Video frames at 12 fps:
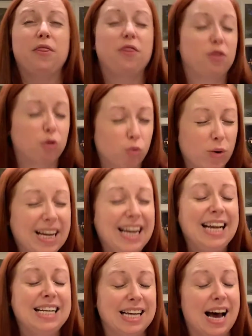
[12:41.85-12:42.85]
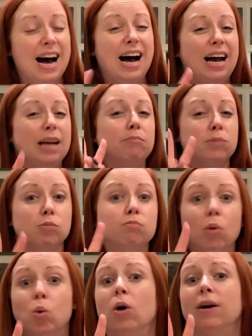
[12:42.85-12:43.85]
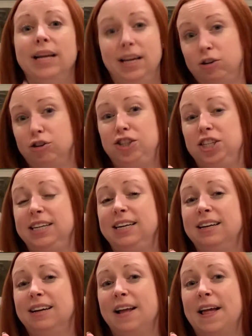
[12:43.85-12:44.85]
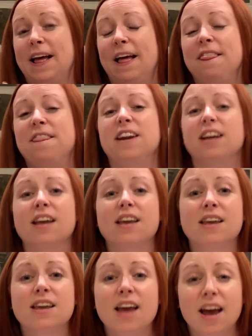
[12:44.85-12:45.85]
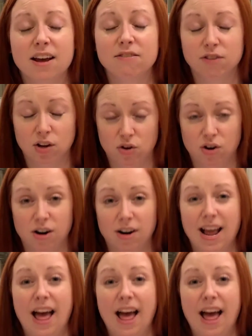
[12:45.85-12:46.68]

3 times more energy than Kevlar.